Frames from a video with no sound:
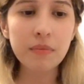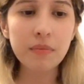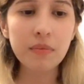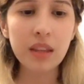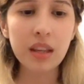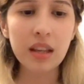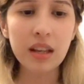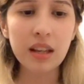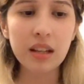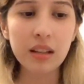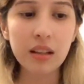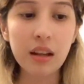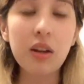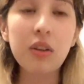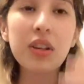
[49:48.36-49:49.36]
And,
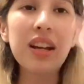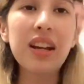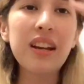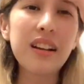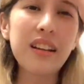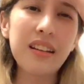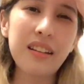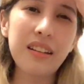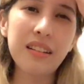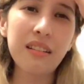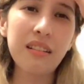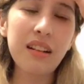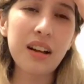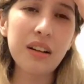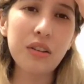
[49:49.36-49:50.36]
oh yeah,
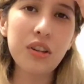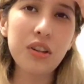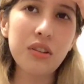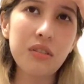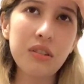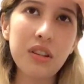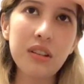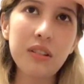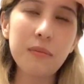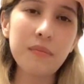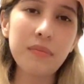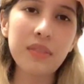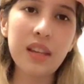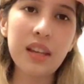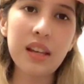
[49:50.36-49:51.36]
Kakyoin
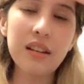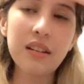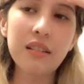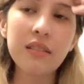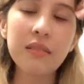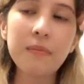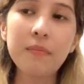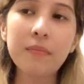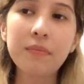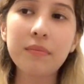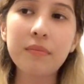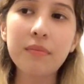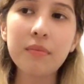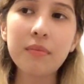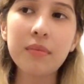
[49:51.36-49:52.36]
and
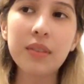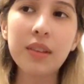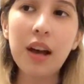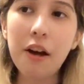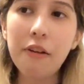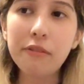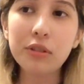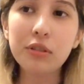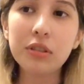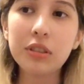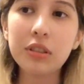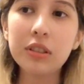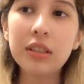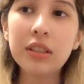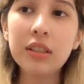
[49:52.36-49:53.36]
Avador
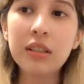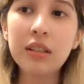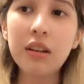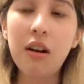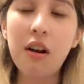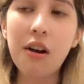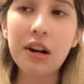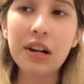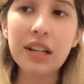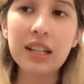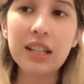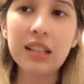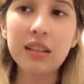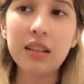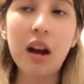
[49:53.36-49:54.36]
are
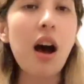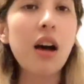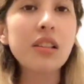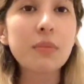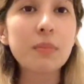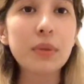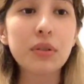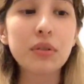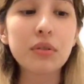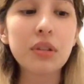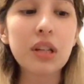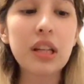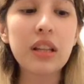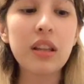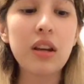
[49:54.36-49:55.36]
in the hospital,
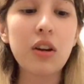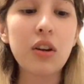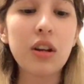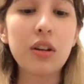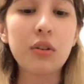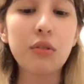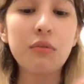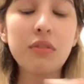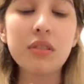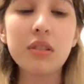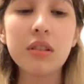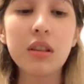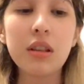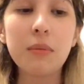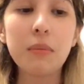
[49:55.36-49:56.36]
and they are going to go visit
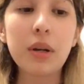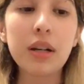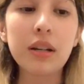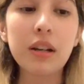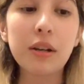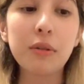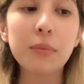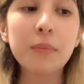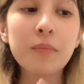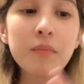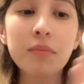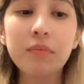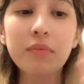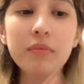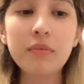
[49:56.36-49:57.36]
them right now.
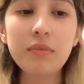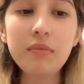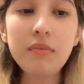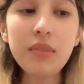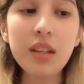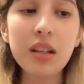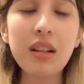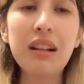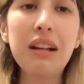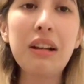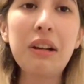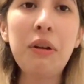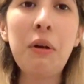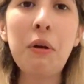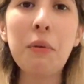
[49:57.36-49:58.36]
And I
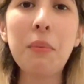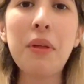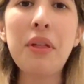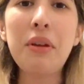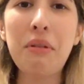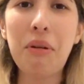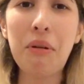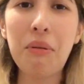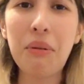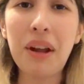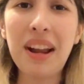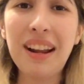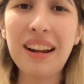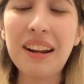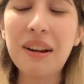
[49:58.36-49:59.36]
hope they're
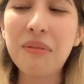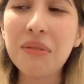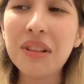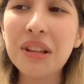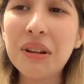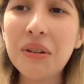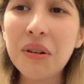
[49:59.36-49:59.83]
okay. I really hope